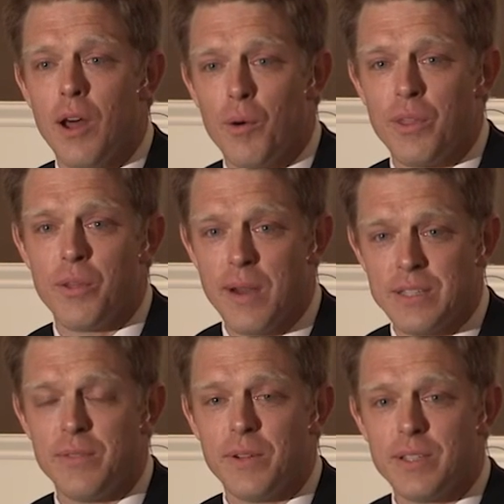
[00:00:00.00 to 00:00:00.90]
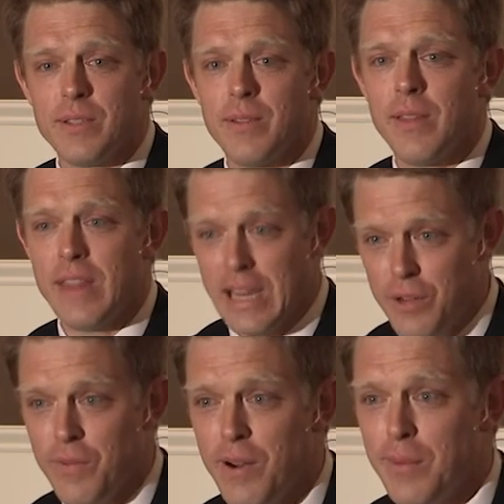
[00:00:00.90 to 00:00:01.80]
along with the rest of us.
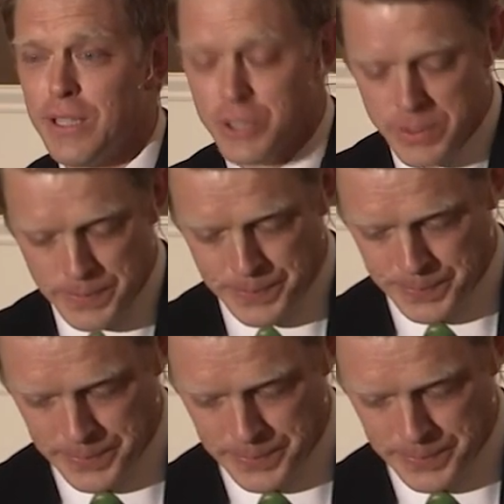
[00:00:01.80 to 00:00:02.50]
Thank you very much.